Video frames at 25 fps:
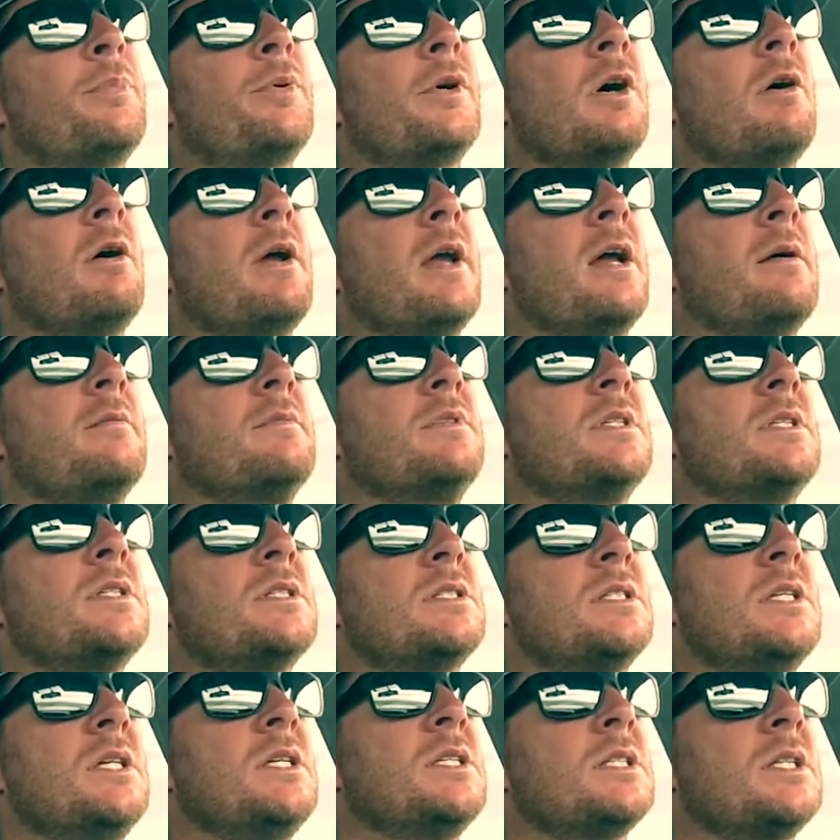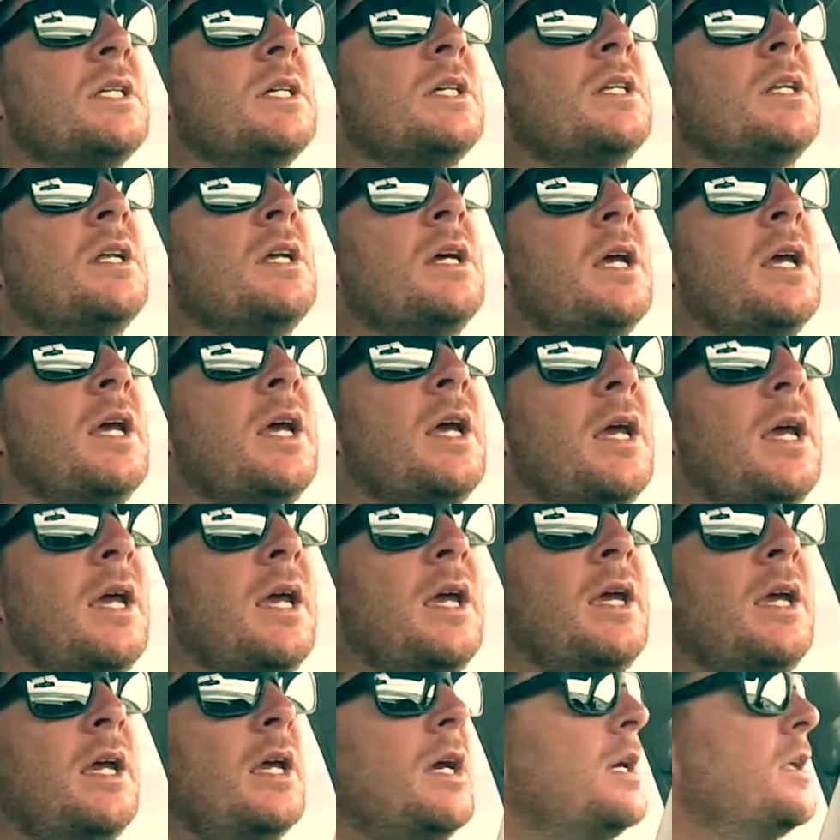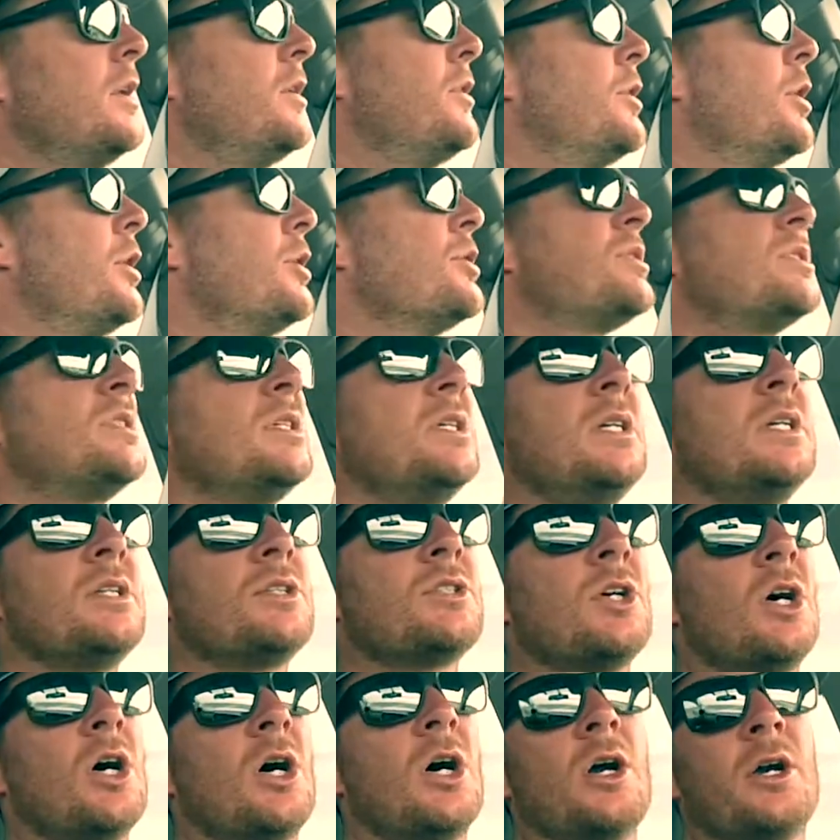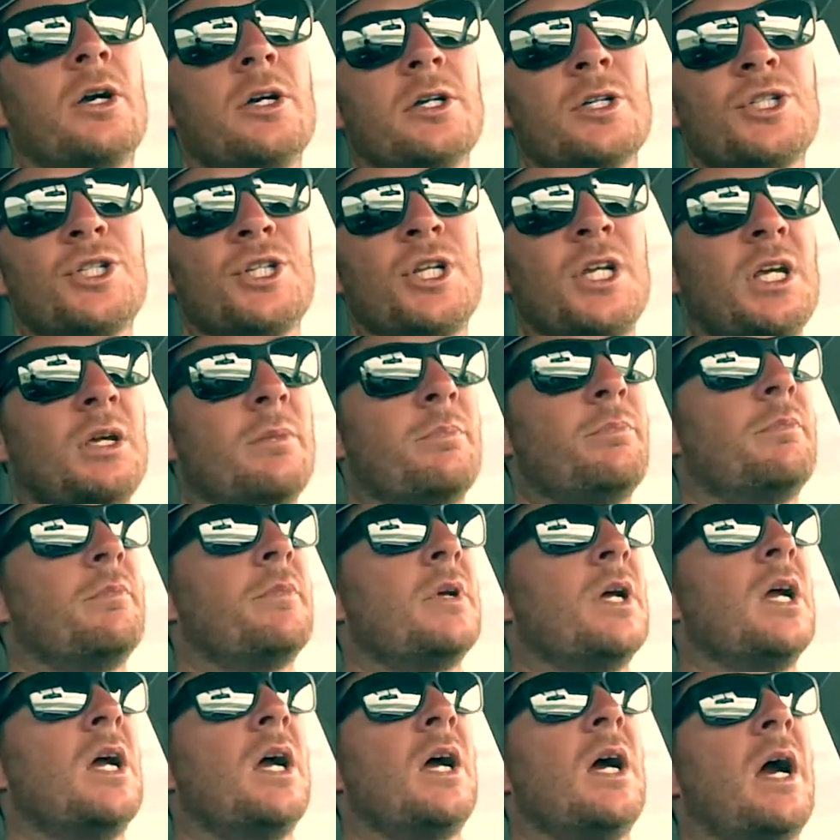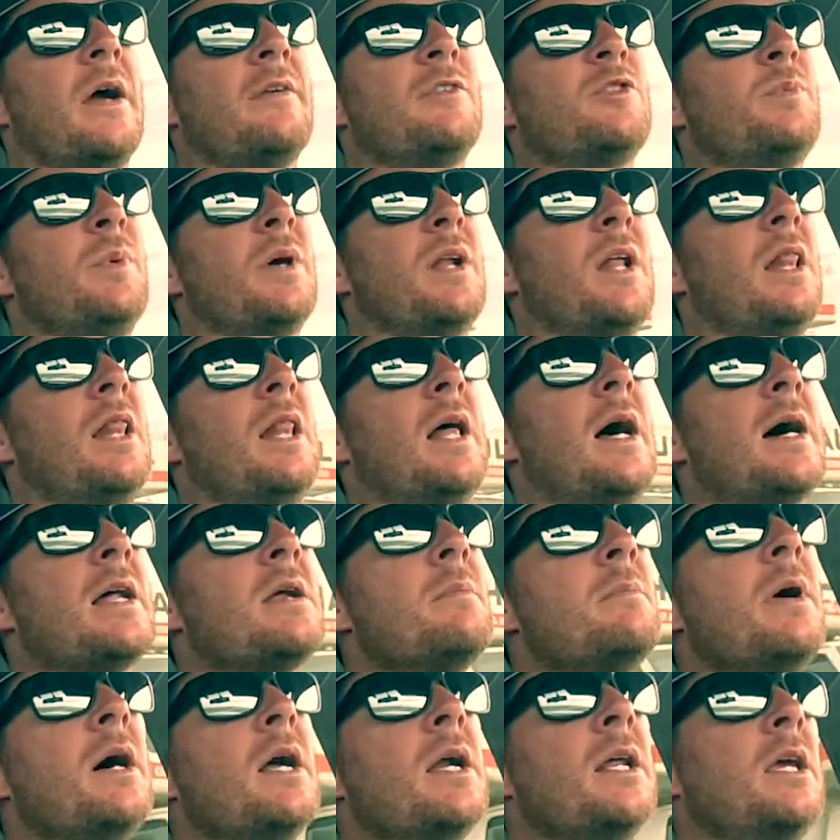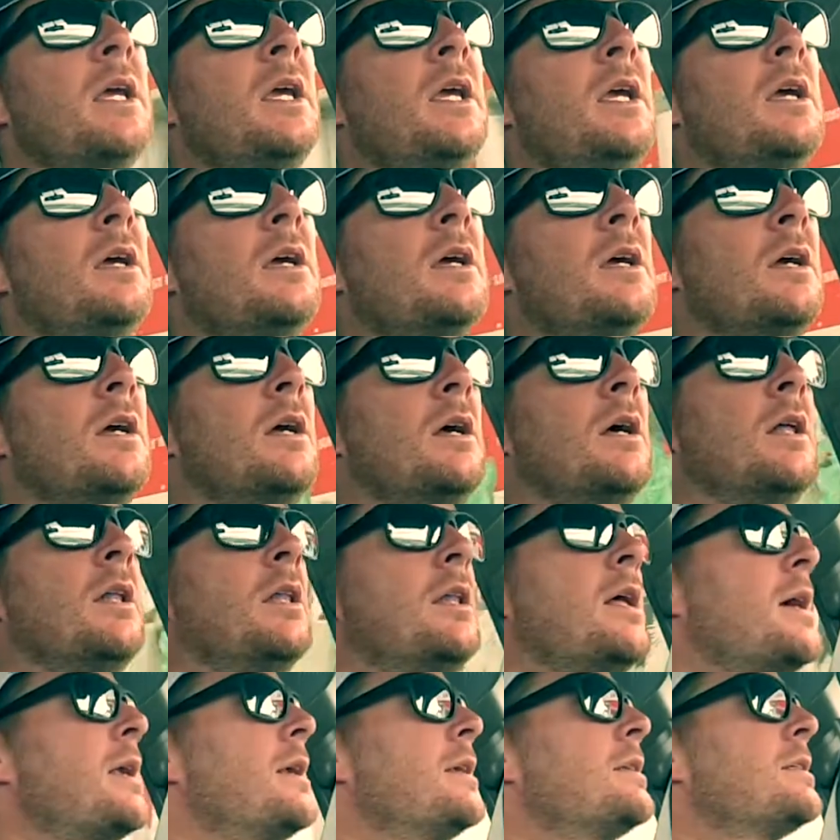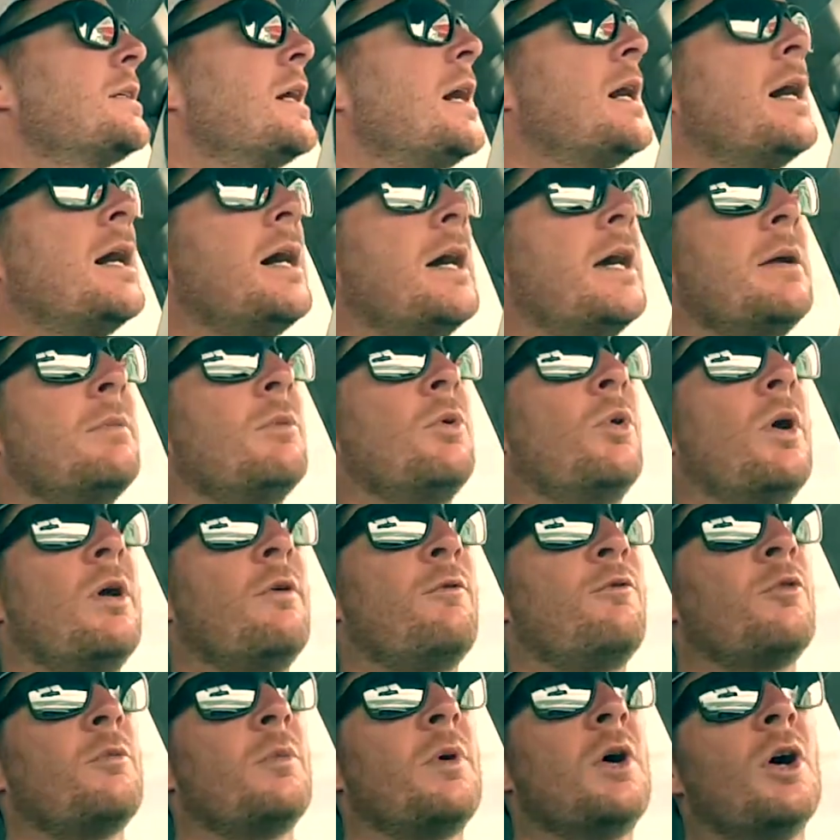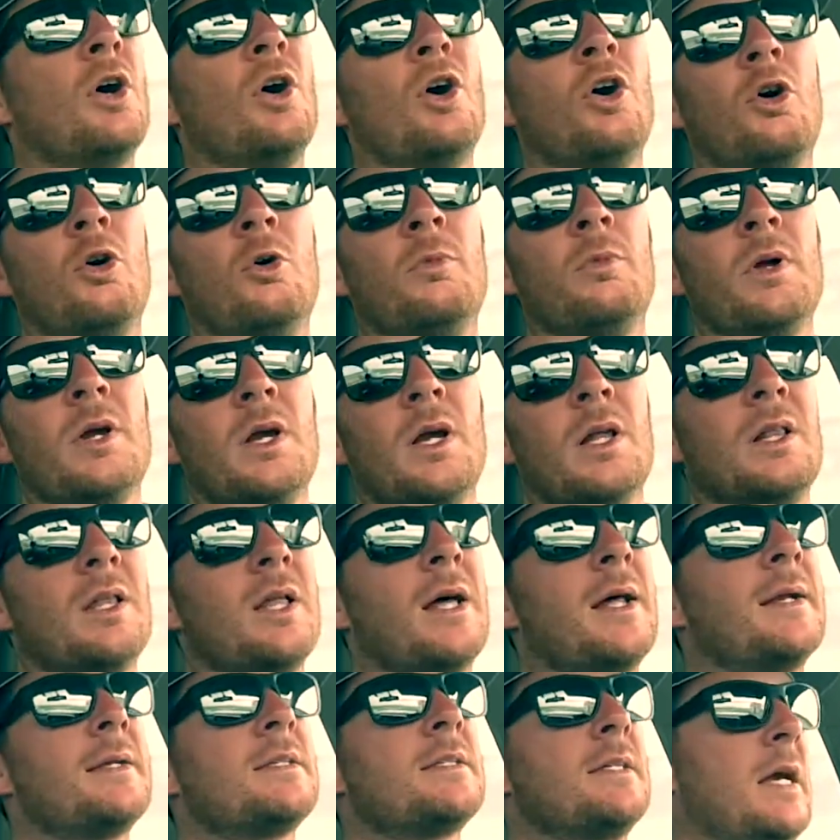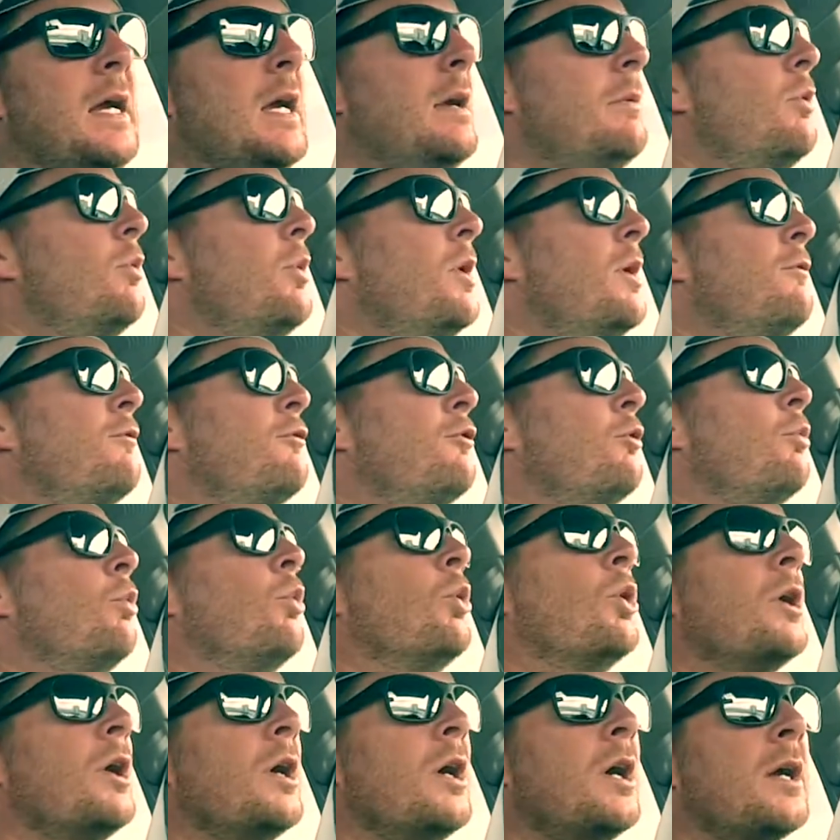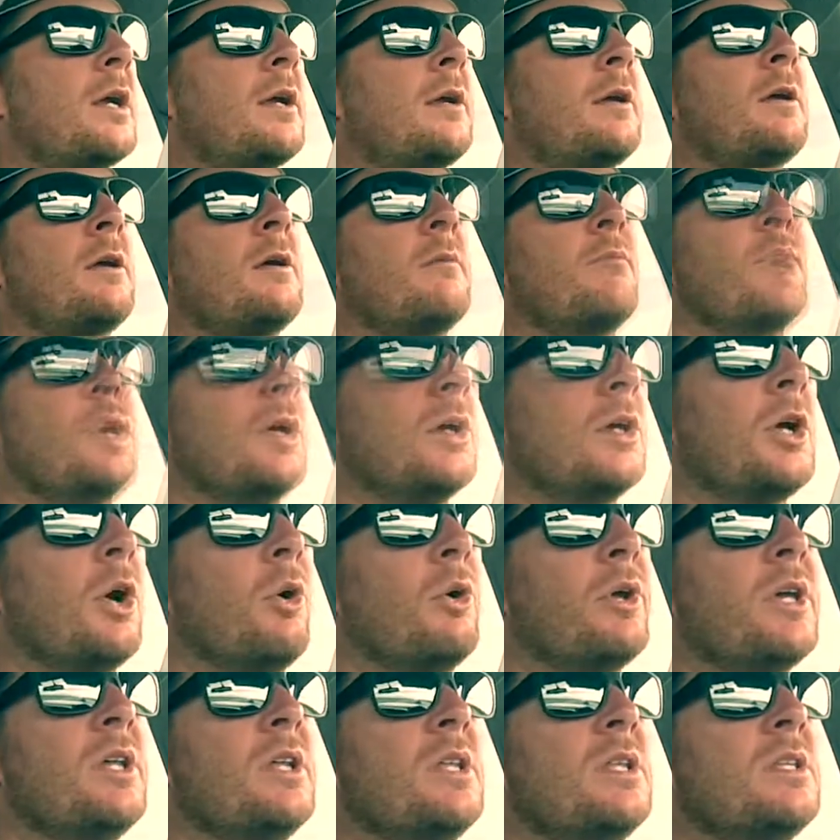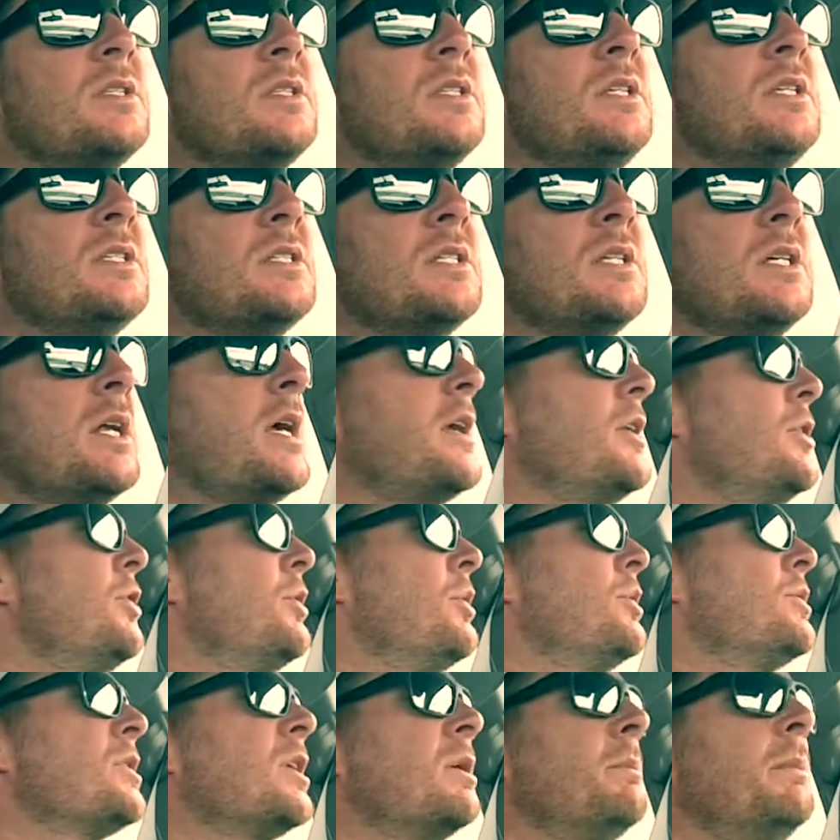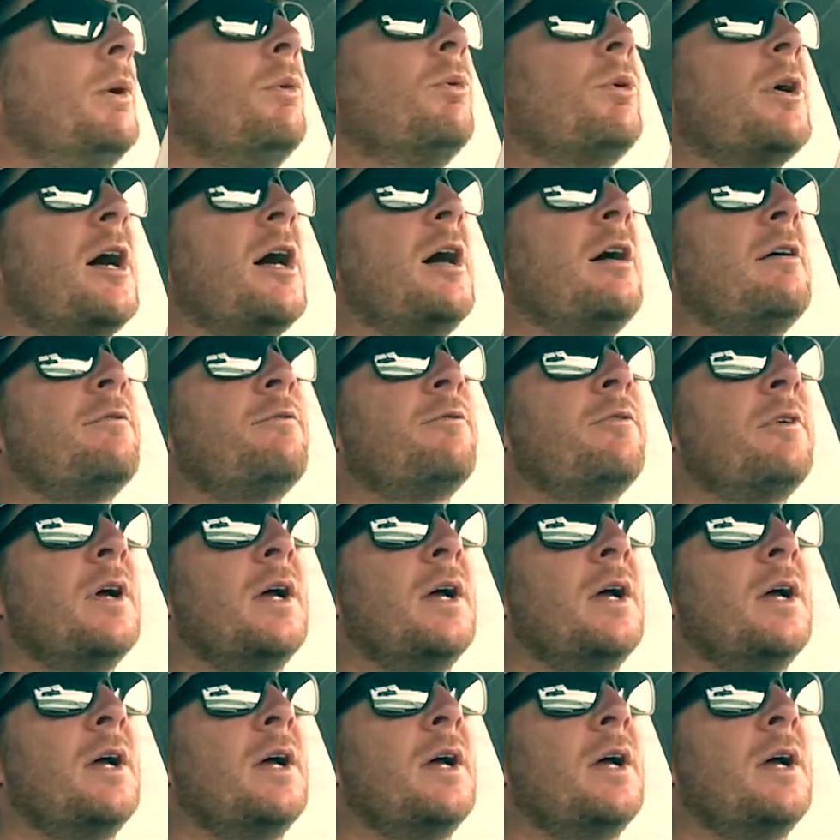Pro-Ams this season, and those things aren't cheap. I've spent a lot of money, a lot of time away from home, a lot of time away from work. Going into the season, I knew it was going to be rough.